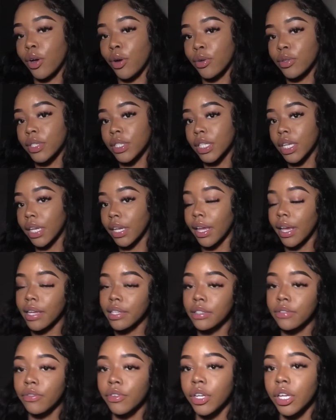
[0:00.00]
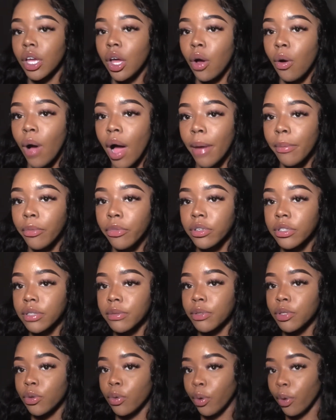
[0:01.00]
today's video, I'm going to be
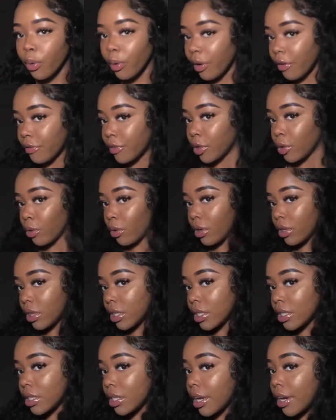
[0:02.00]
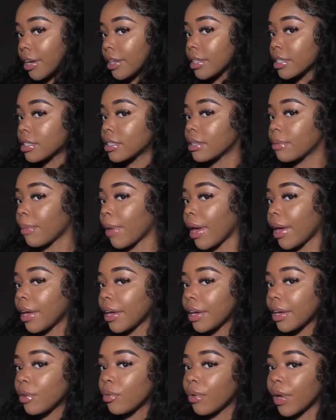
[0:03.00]
doing a review on this hair that's in my
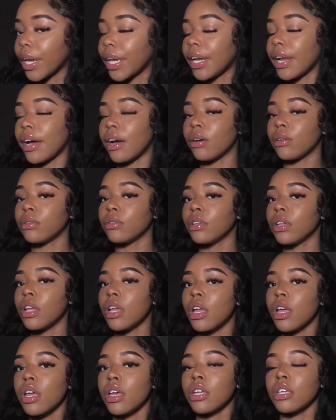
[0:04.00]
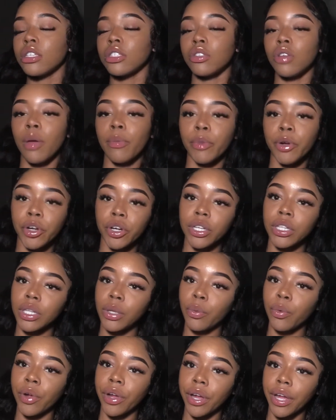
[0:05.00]
head right now. So I'm currently
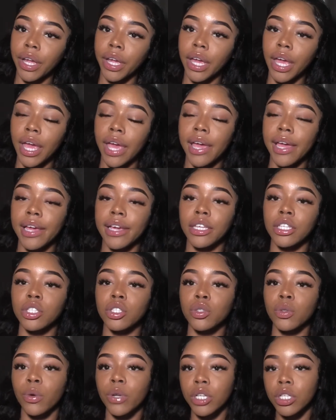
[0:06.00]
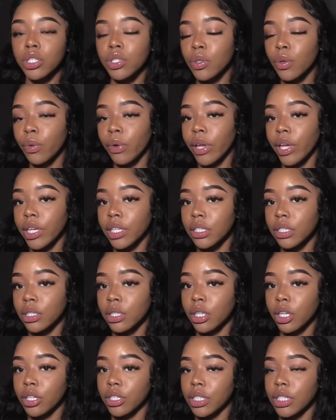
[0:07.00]
wearing a 22-inch
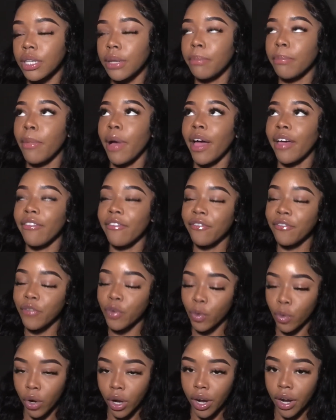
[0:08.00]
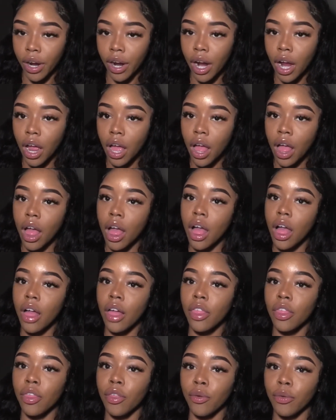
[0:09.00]
13x4
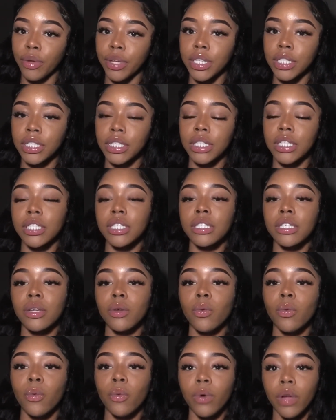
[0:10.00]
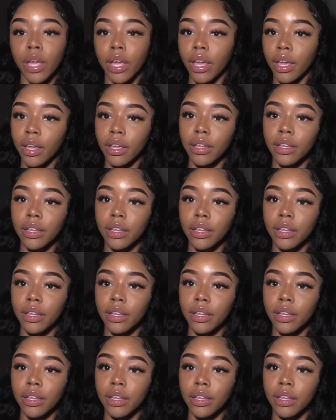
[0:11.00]
360 wig,